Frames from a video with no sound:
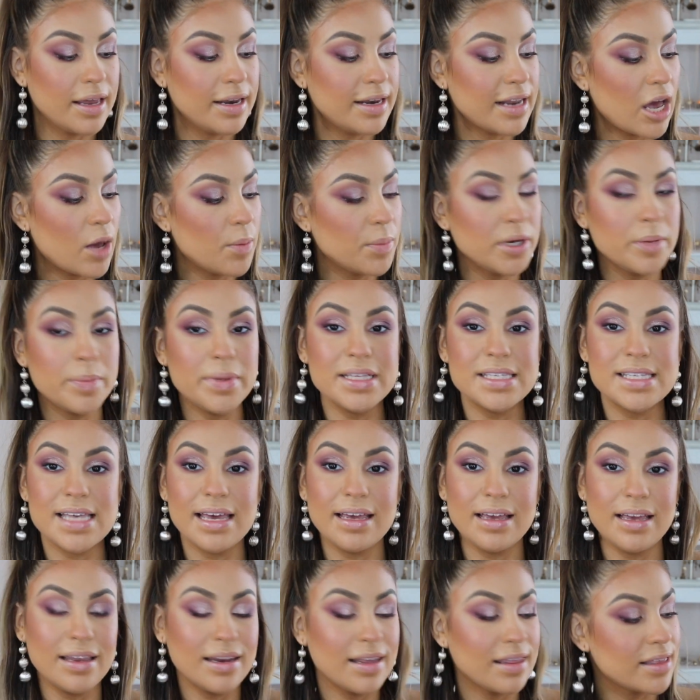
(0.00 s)
I'm going to be
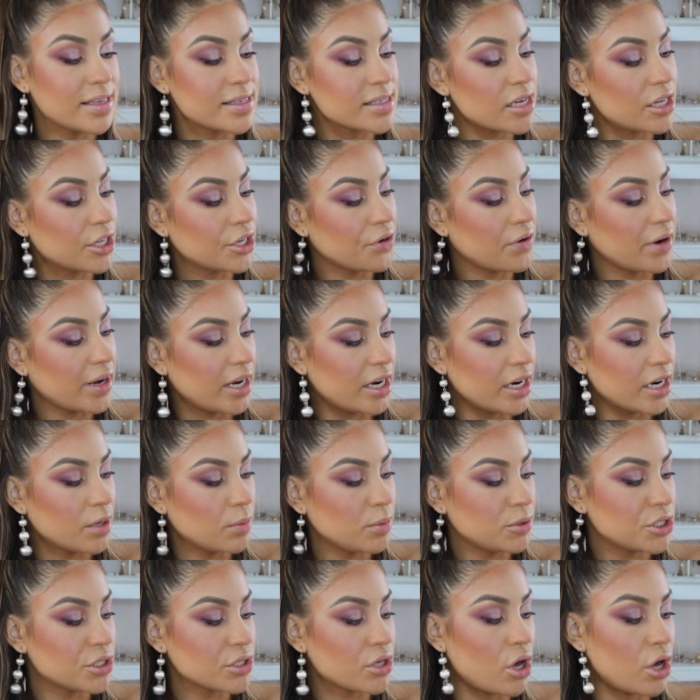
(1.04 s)
taking this color right here,
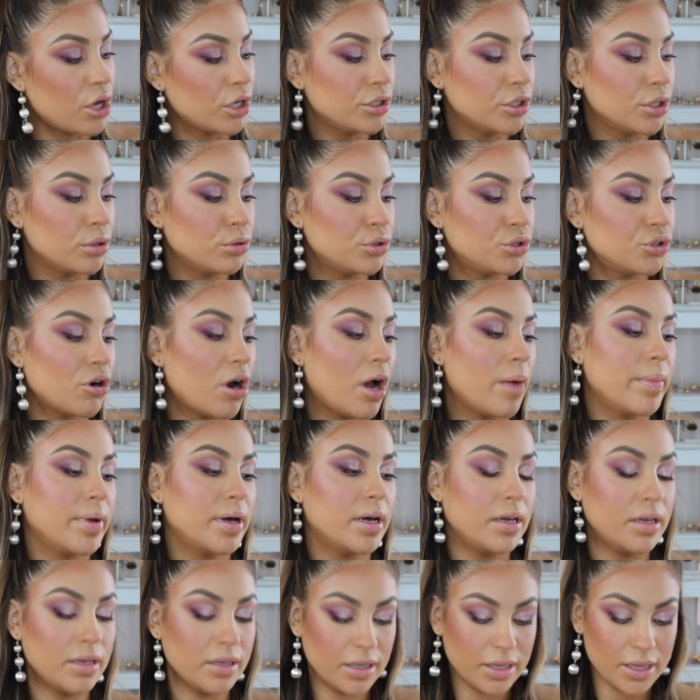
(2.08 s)
which is called No
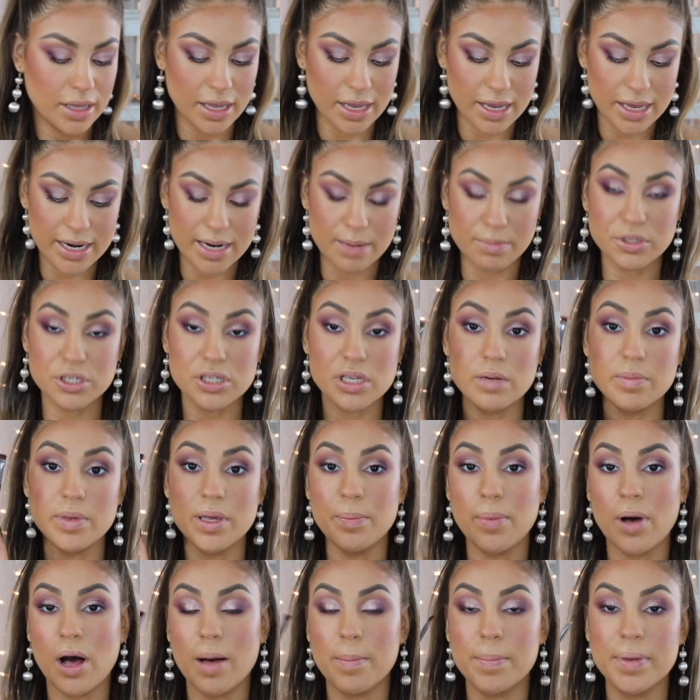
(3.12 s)
Drama, and I'm just going to
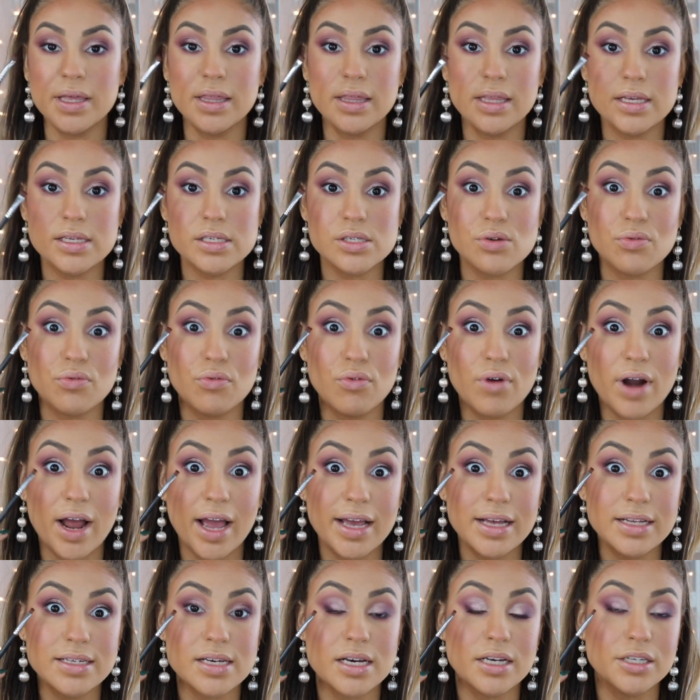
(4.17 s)
be popping this
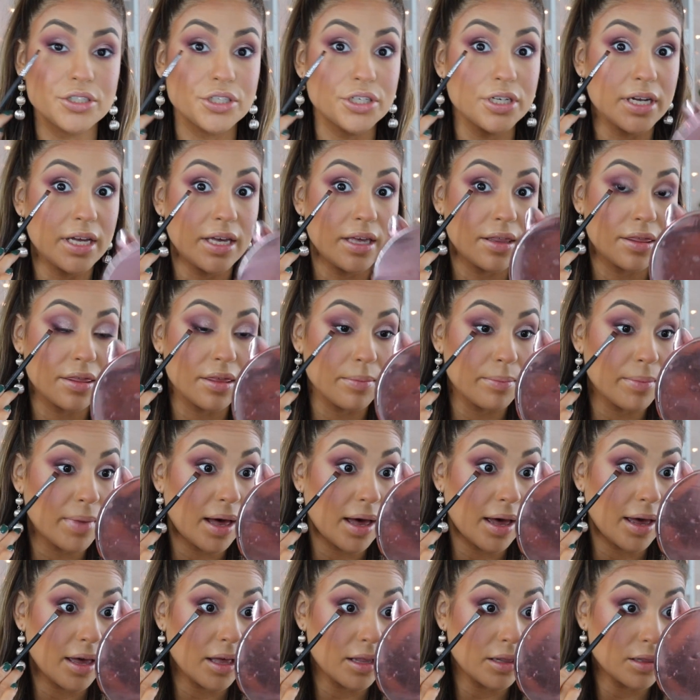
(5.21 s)
right underneath
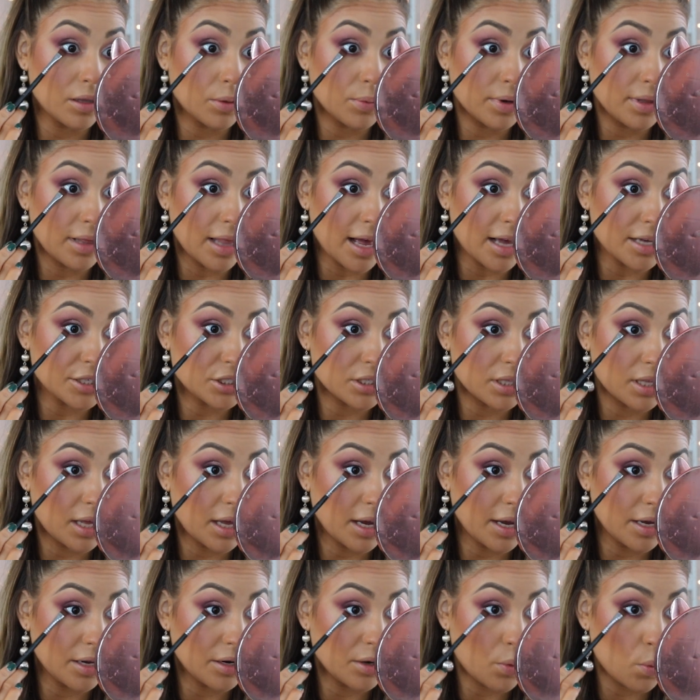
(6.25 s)
my lower lash
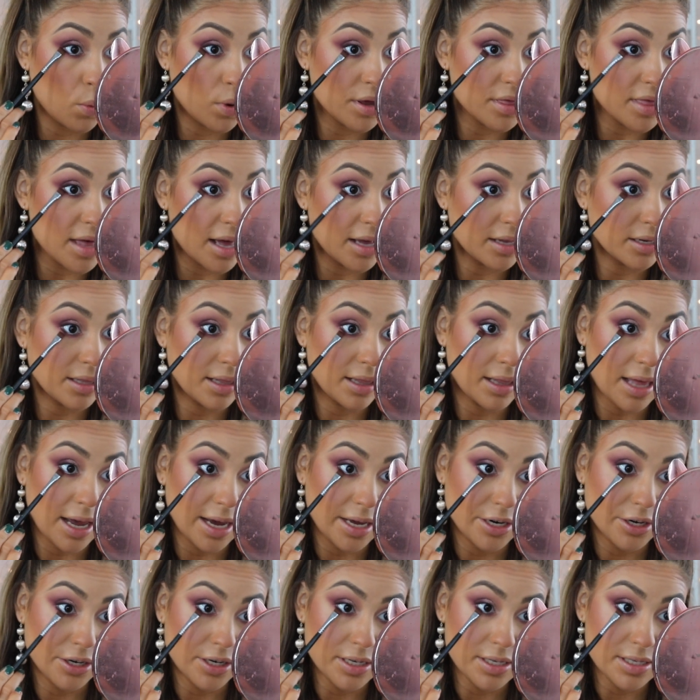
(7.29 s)
line where that
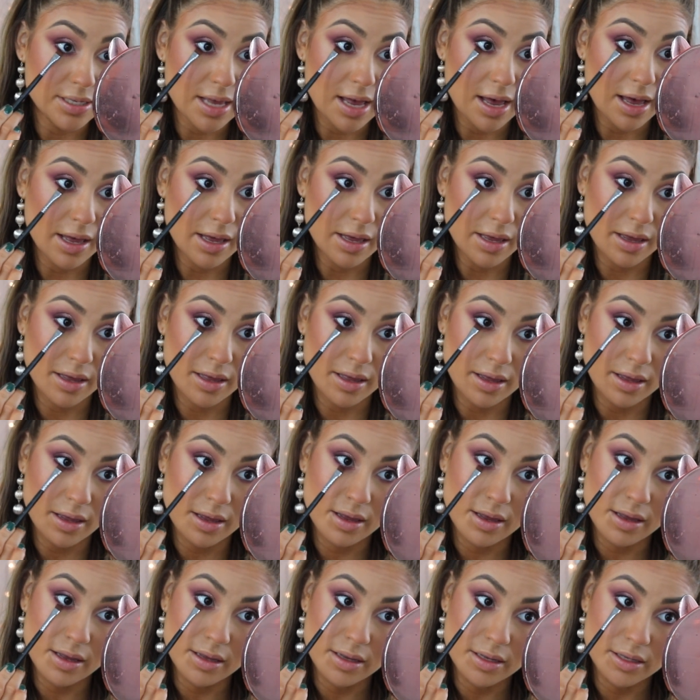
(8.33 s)
liner is at,
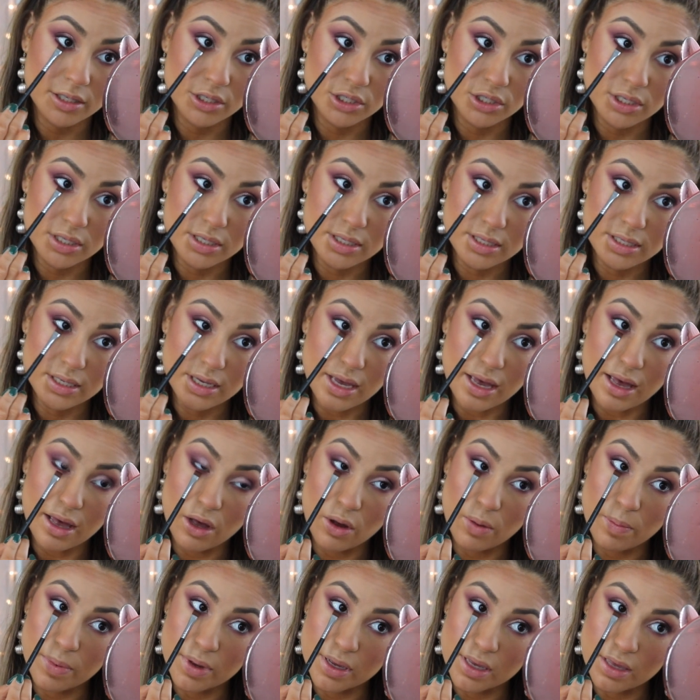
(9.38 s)
just to
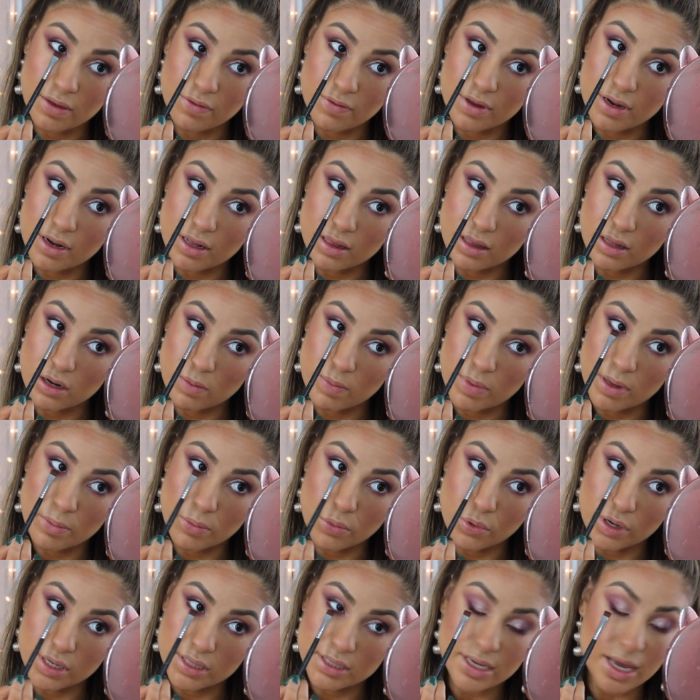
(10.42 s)
help give it a little bit
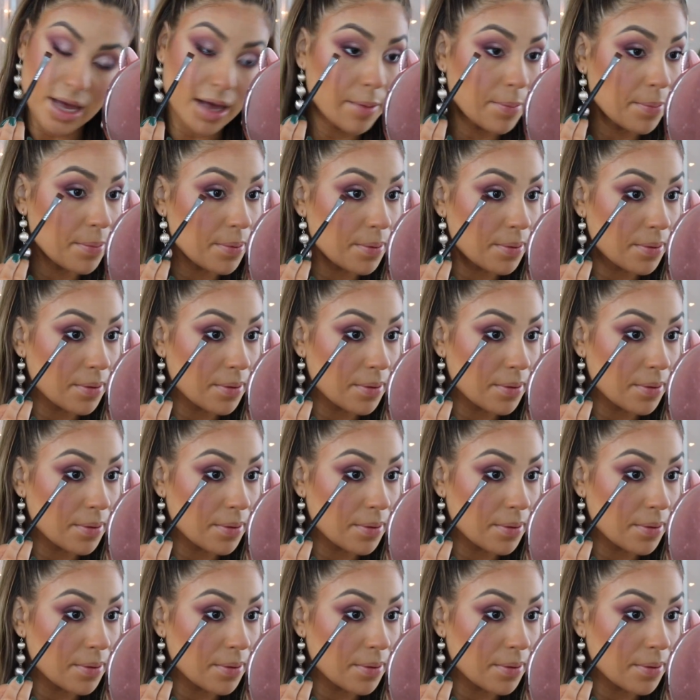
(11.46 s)
more depth.